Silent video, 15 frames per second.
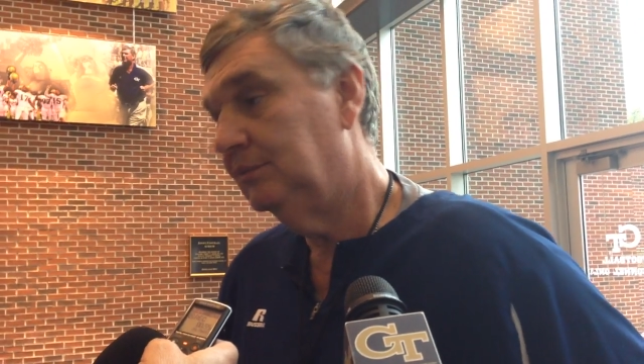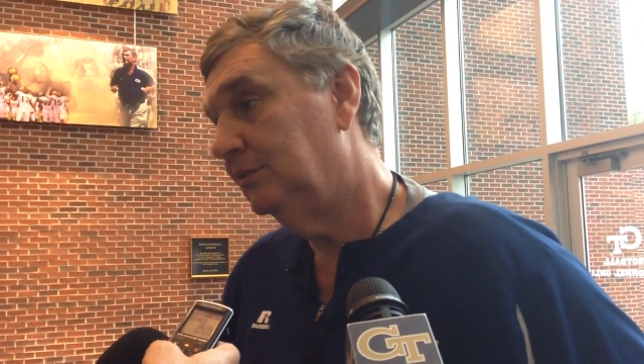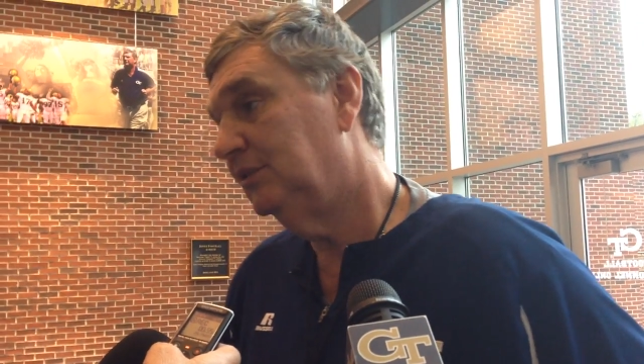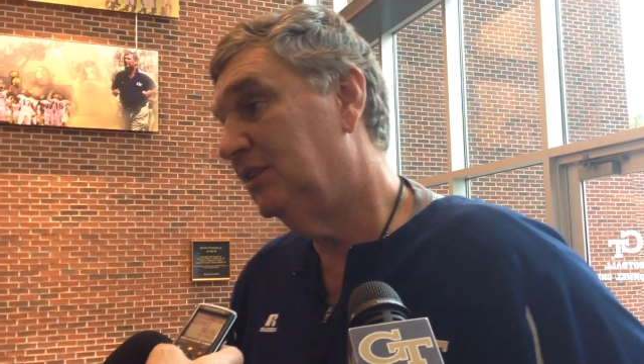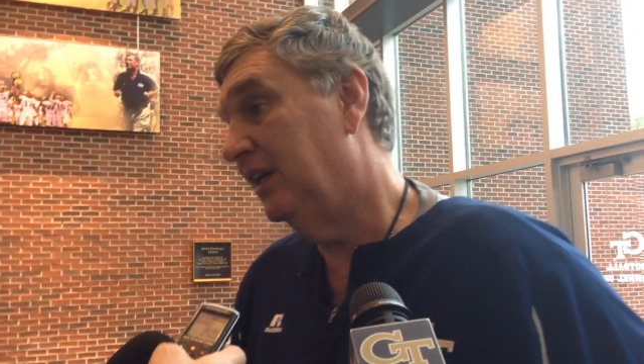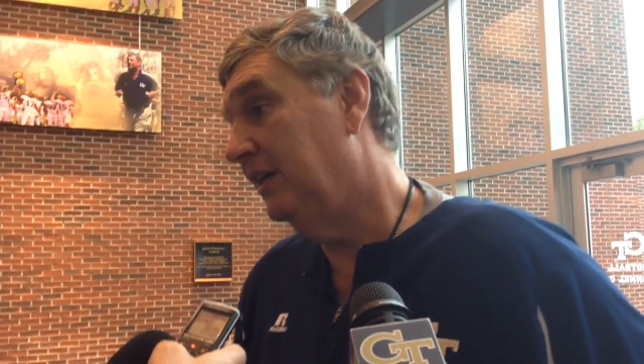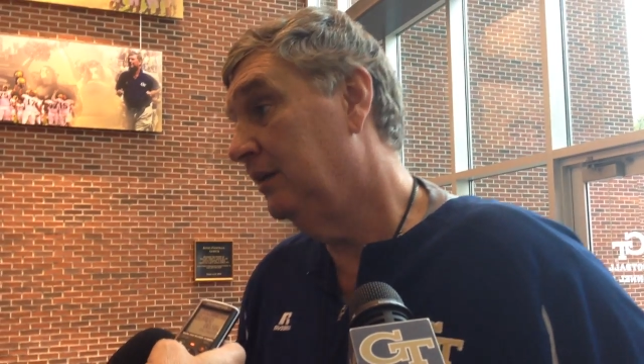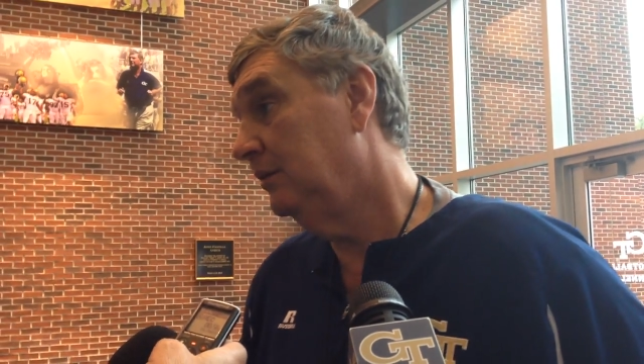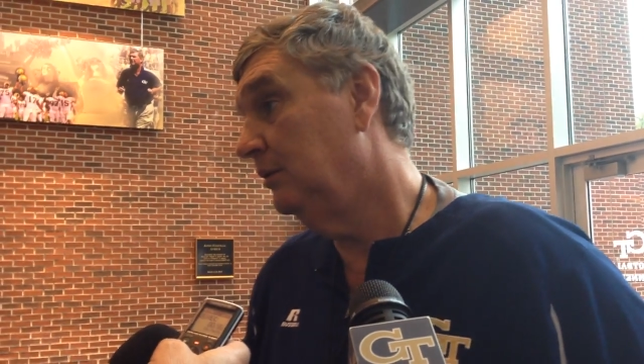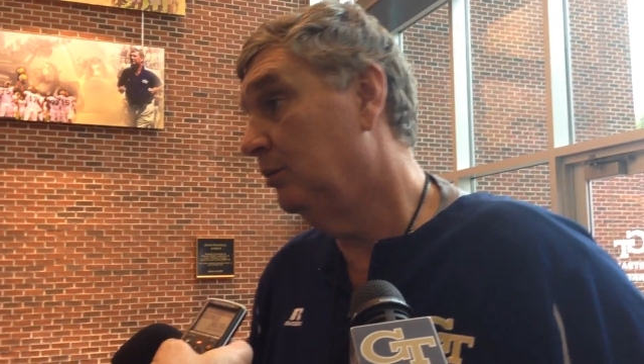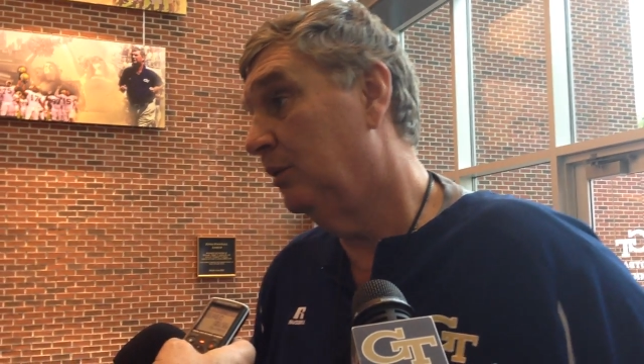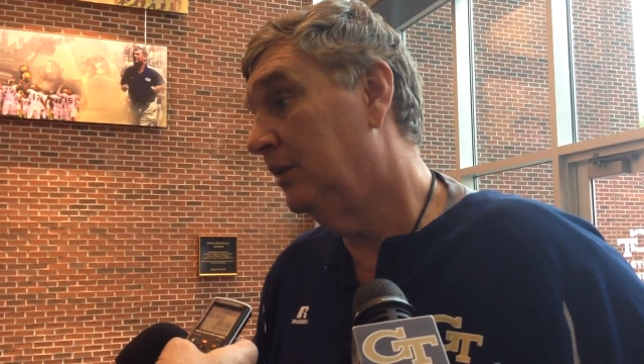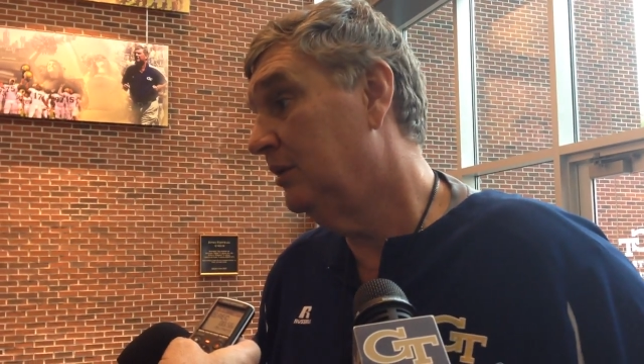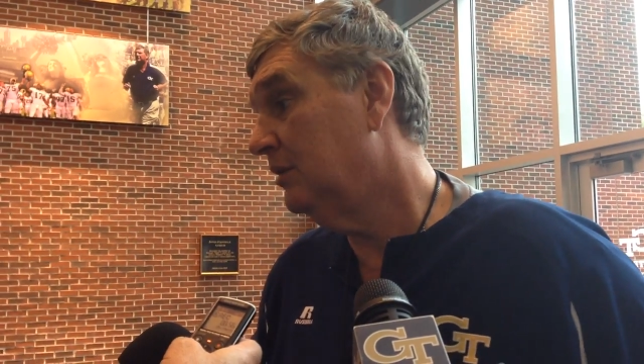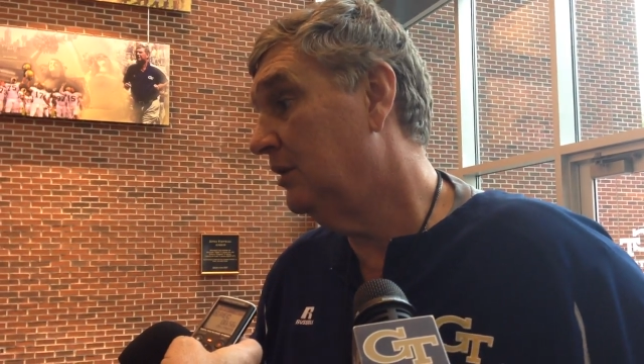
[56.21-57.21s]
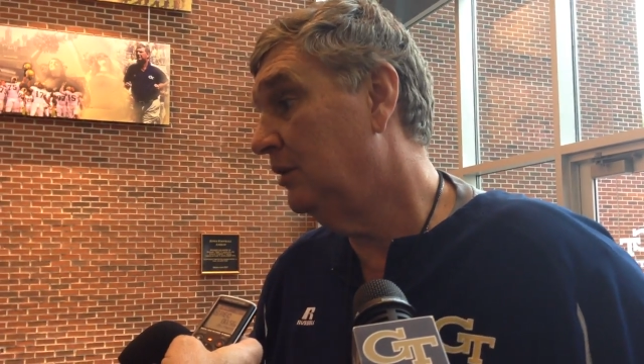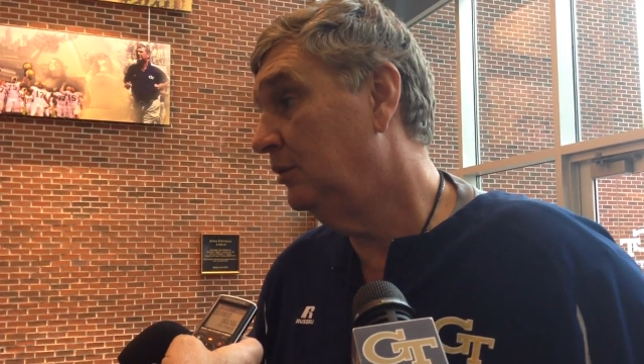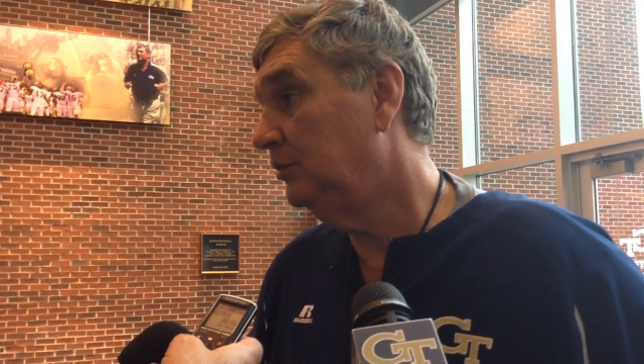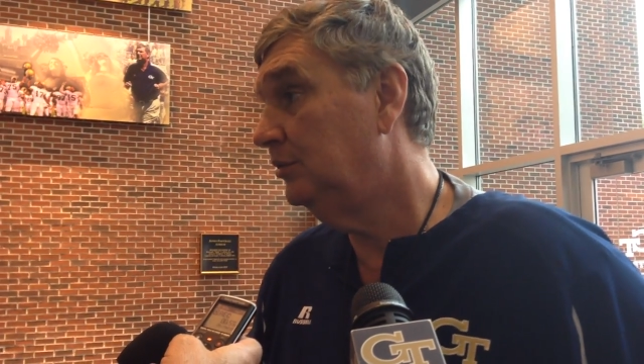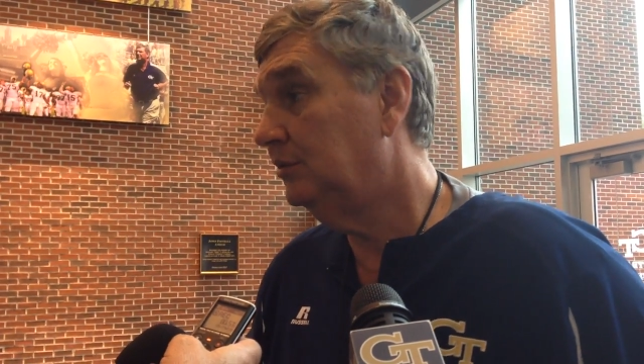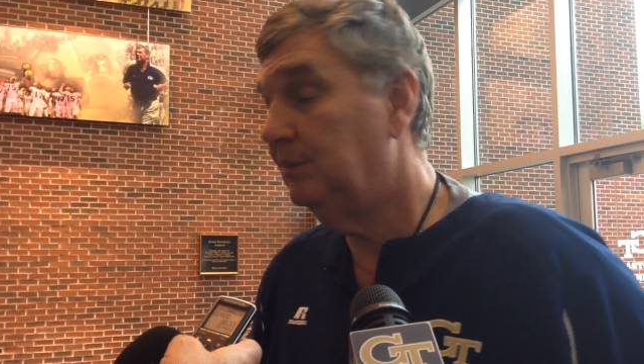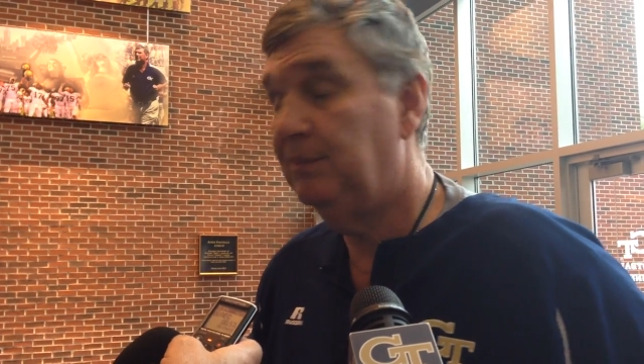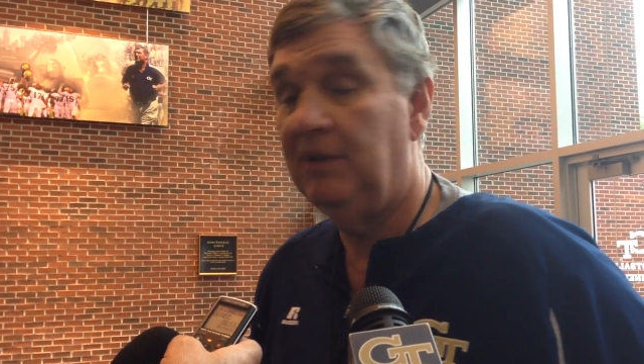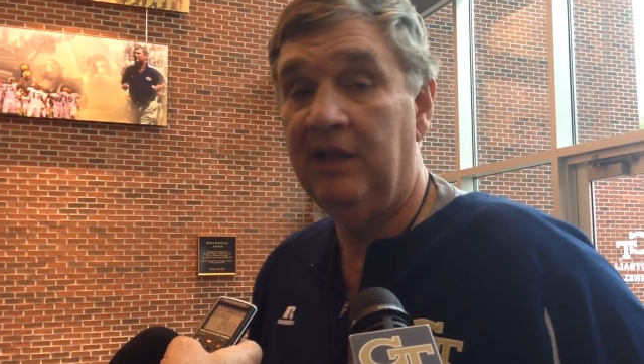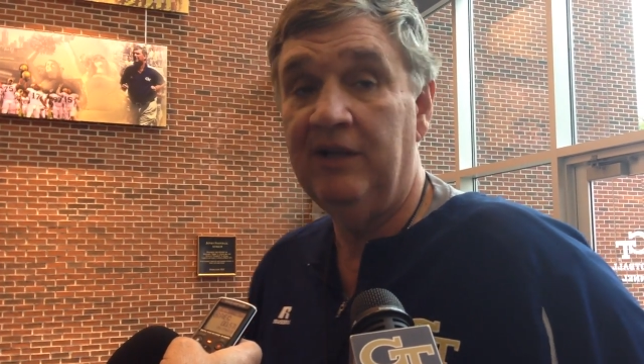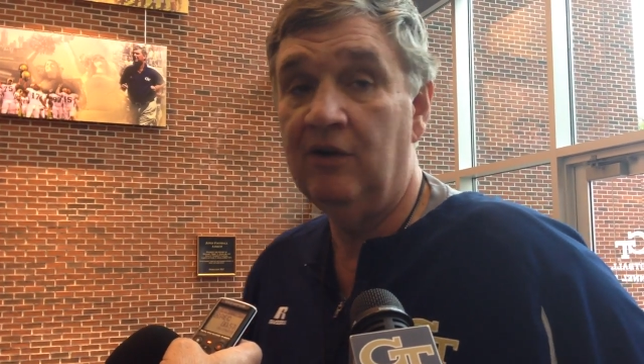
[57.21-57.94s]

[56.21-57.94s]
sound and well coached, play